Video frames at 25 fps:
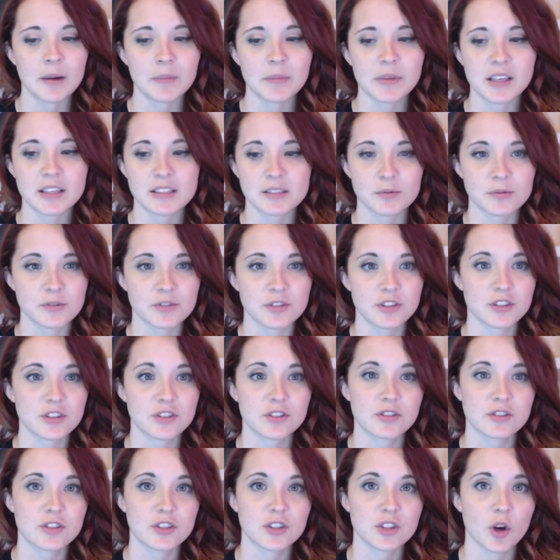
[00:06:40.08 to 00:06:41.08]
because it was just
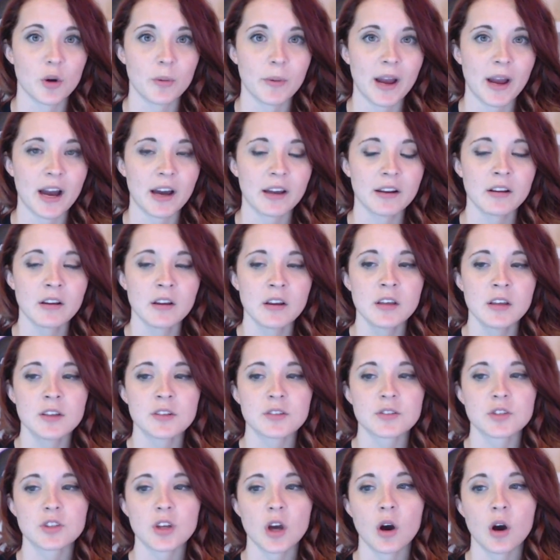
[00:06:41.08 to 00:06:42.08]
so bad.
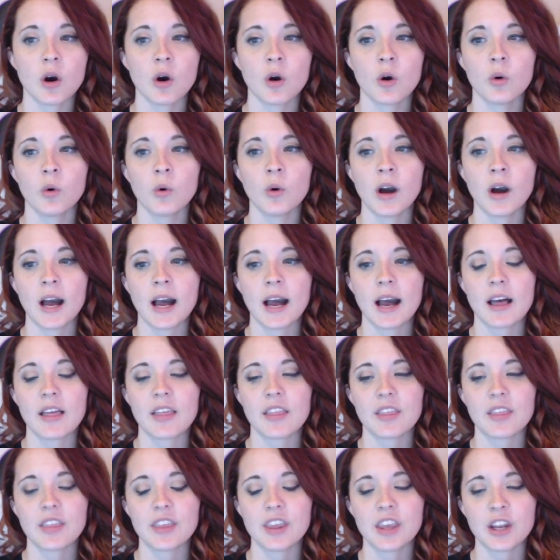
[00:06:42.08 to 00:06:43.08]
So
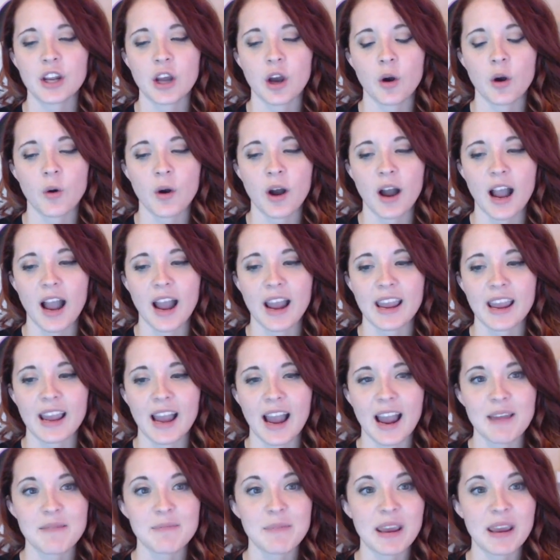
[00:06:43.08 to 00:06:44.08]

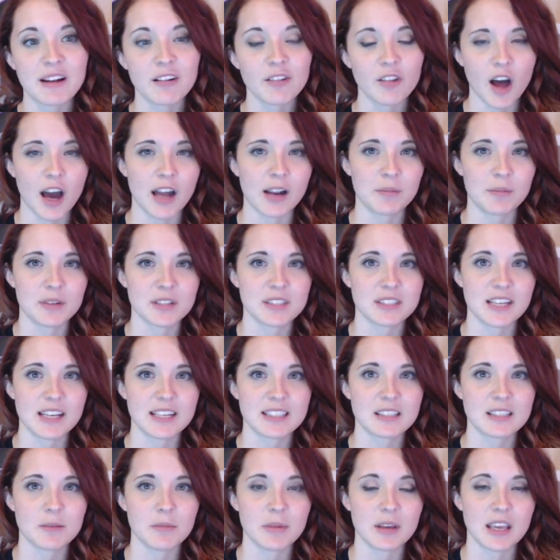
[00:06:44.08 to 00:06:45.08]
I made a lot of
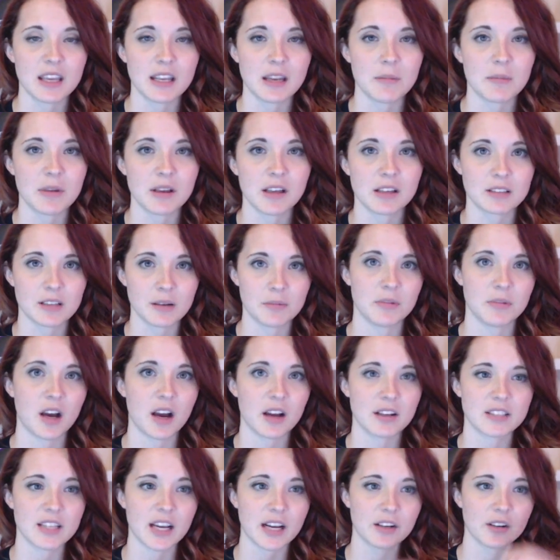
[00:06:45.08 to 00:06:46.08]
mistakes in the beginning because I'm
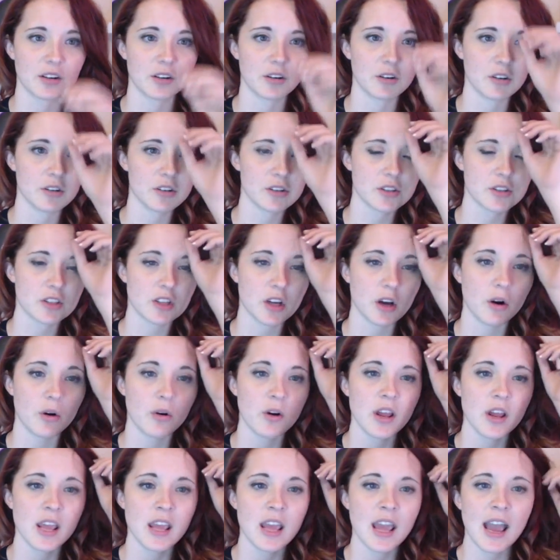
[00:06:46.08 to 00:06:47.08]
not technical. So
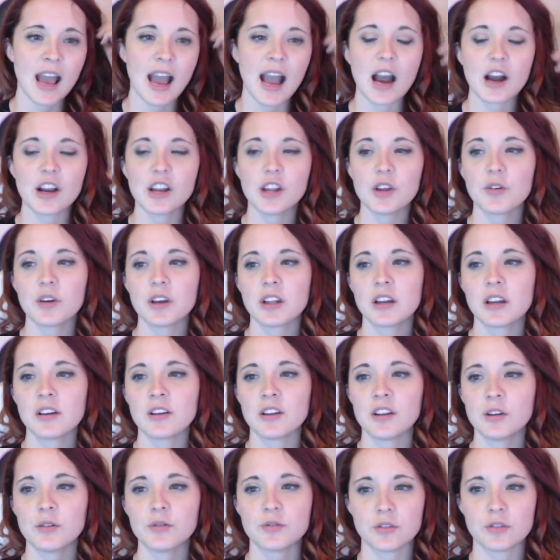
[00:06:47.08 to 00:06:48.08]
how do you get
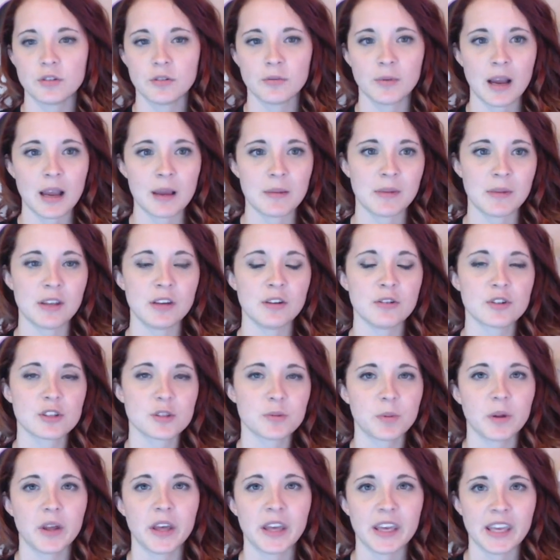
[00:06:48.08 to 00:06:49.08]
into YouTube? I mean, you
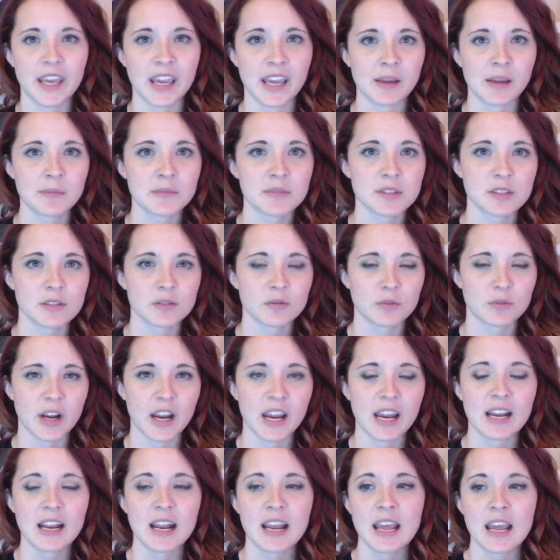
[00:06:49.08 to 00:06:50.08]
just play games,
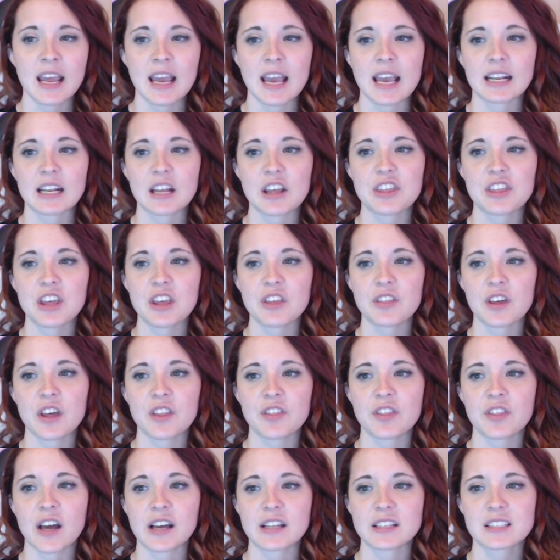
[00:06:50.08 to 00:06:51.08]
right? And I think
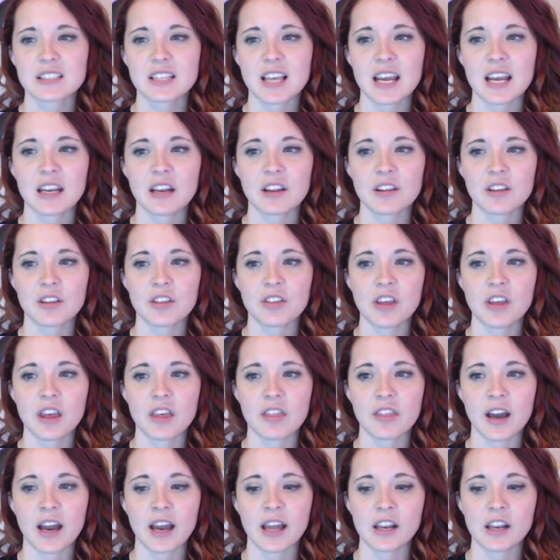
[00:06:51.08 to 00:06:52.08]
that that's kind of the thing
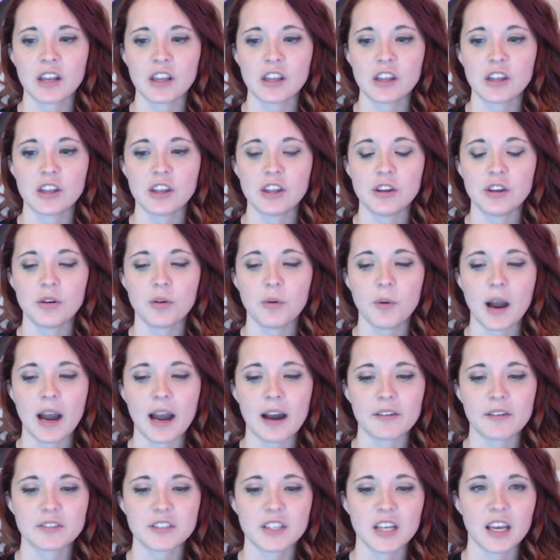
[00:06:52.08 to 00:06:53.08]
that you
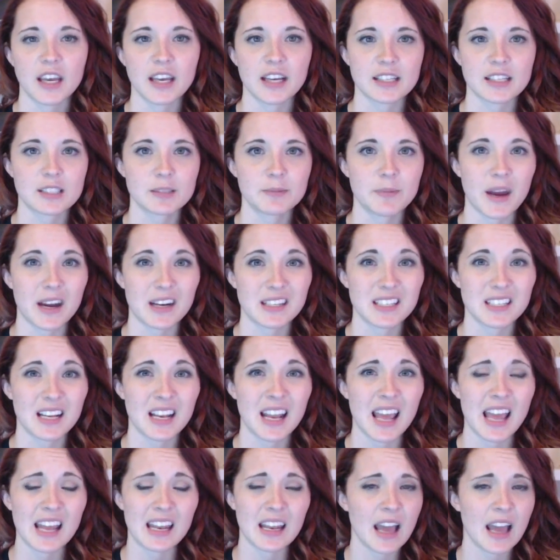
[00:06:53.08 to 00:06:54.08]
have to expect.
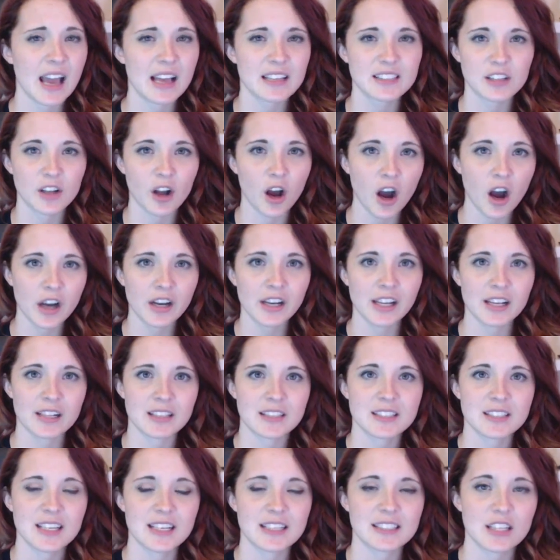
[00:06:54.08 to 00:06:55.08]
And as an
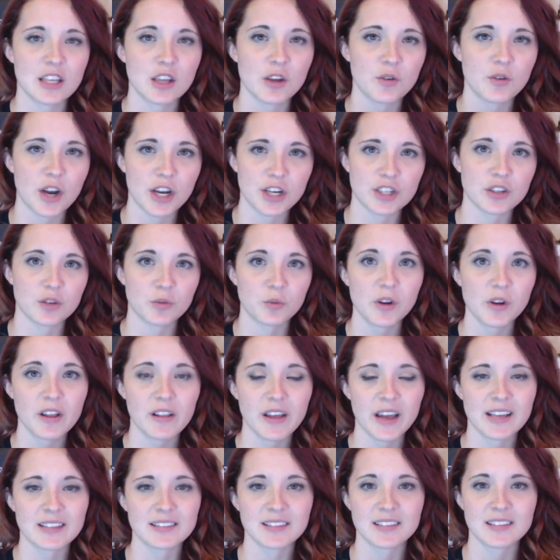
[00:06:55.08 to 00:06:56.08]
audience, things that you guys should
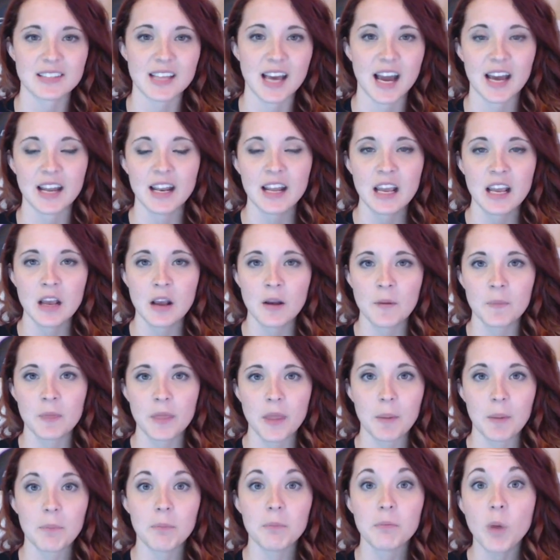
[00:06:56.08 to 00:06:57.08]
realize is that
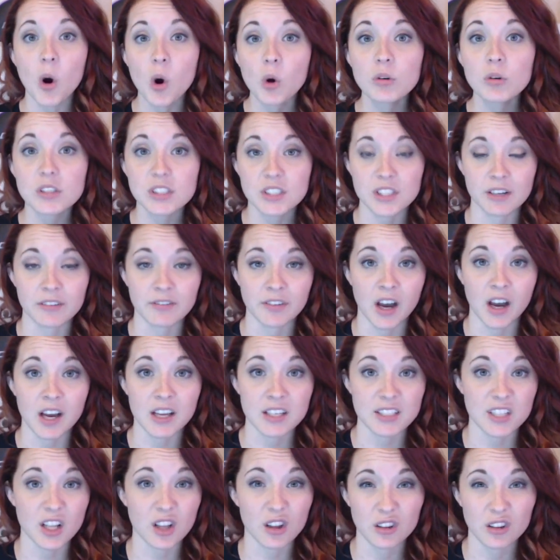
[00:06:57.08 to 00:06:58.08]
most of
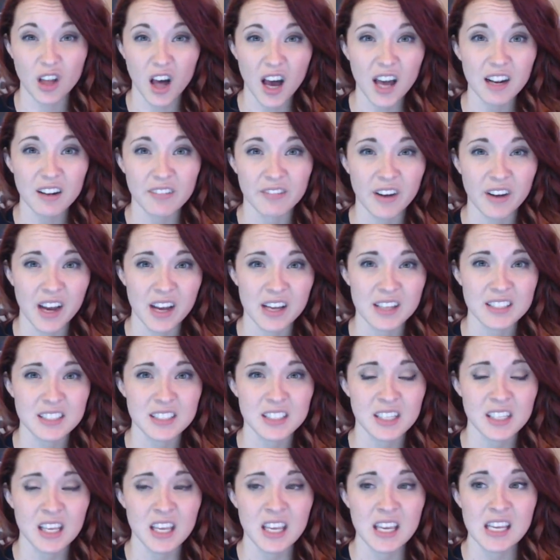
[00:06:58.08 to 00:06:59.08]
us, a lot of
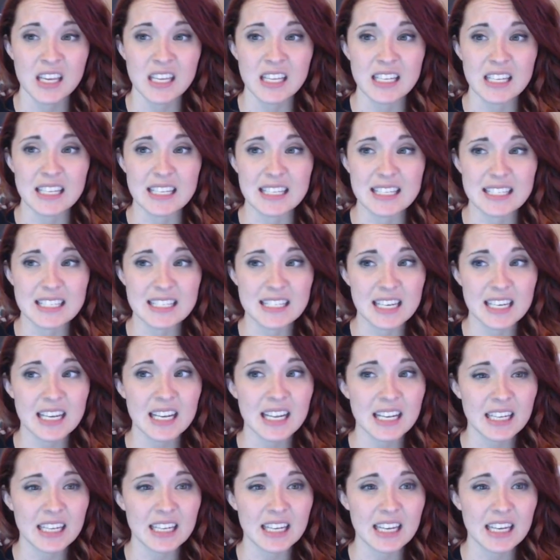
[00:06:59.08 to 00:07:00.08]
us,
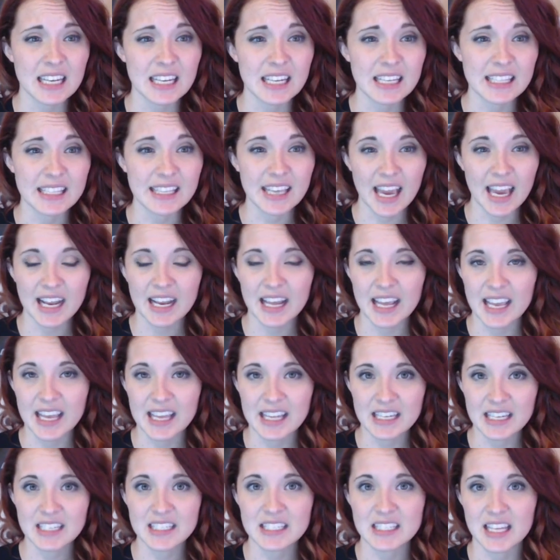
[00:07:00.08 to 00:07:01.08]
didn't get
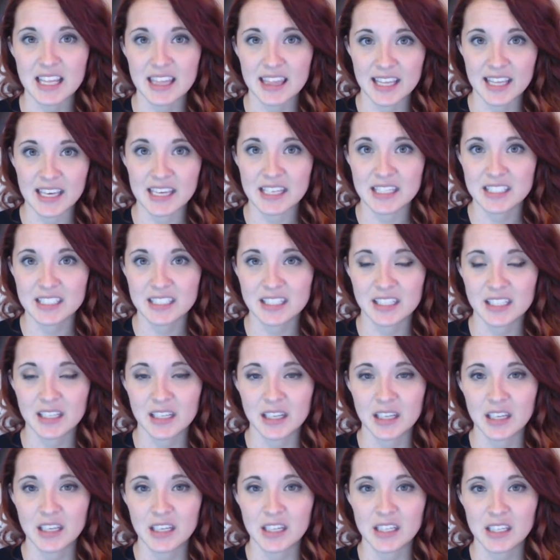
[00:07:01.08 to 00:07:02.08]
into this
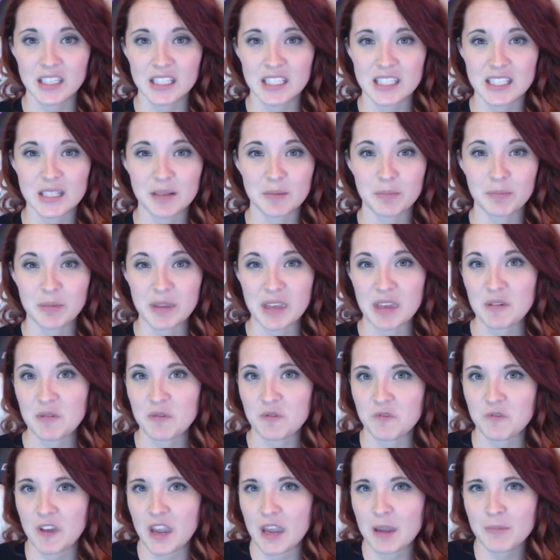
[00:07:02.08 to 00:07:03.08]
to be
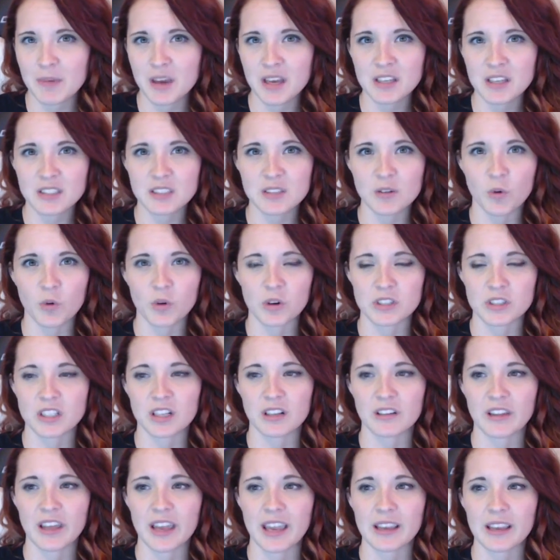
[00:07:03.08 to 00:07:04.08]
famous or
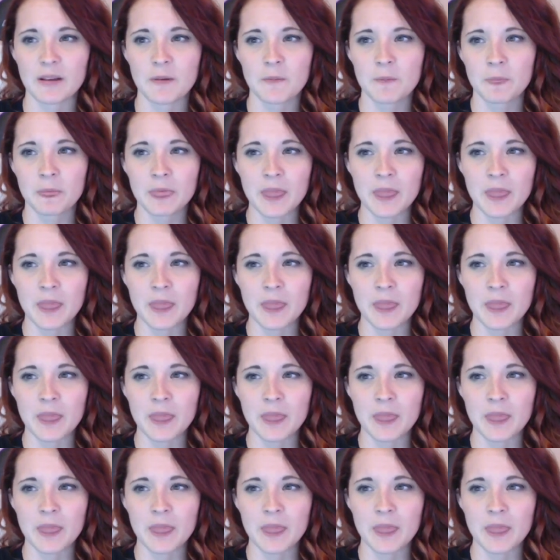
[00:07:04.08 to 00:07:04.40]
to like